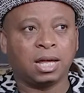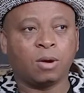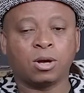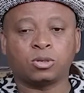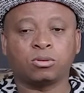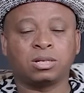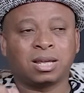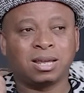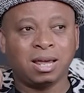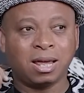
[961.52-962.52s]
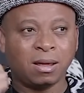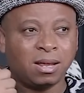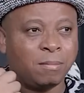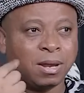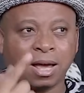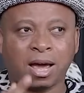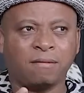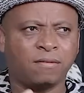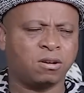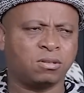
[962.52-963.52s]
Ekwazi ukuthi ibe ne
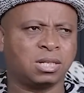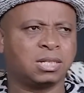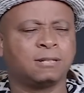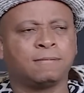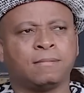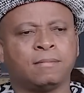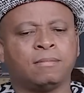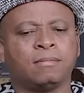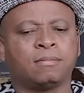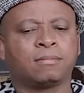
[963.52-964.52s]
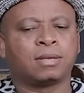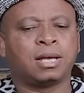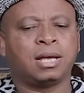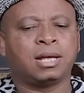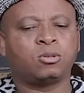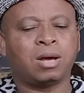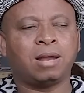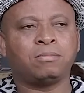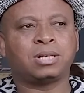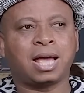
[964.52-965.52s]
high velocity.
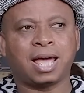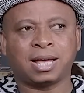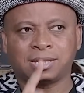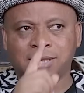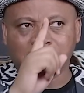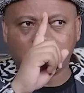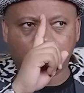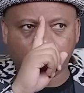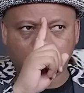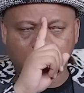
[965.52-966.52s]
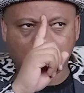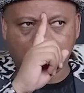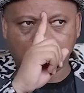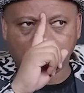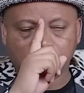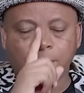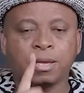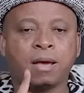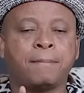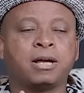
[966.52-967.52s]
Thwala mshaye exact between the eyes,
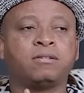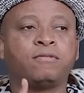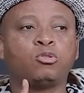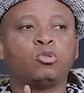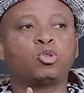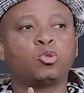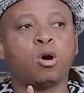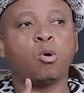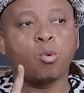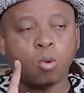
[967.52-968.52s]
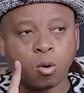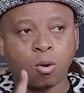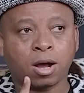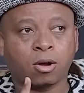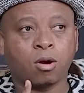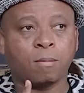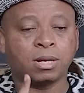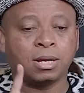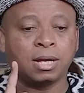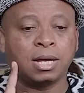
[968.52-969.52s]
but futhi ukuthiwa ukuwa kwakhe
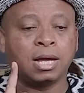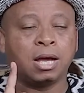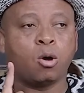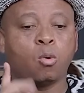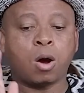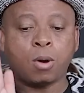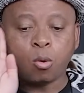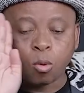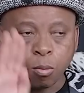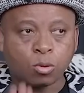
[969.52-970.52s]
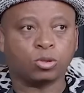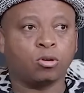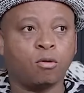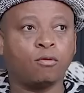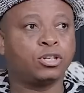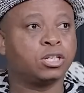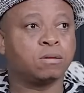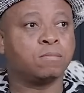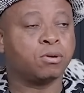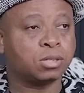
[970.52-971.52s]
kwaba wawa ngobuso, of which is
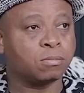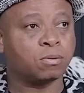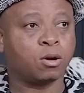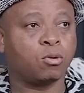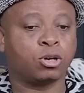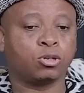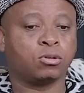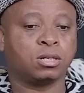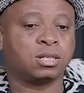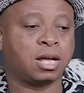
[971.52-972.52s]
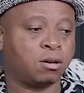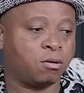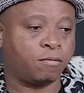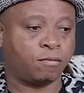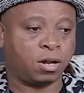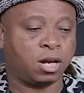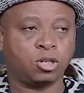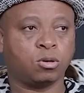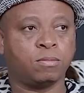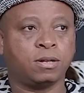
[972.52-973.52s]
impossible according to the study of
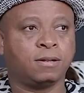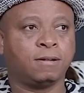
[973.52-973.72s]
anatomy.